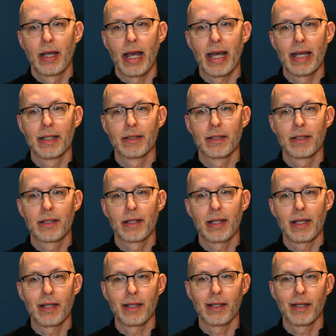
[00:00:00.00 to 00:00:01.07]
And
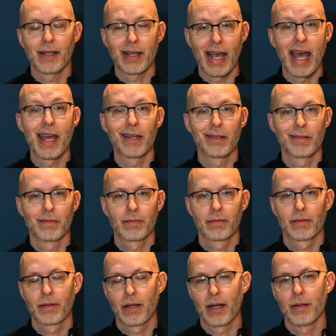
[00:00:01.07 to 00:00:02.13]
the
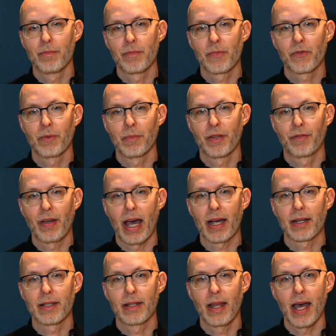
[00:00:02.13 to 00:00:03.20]
again comes from the
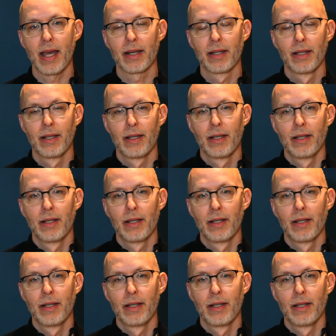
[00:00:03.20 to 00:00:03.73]
fact that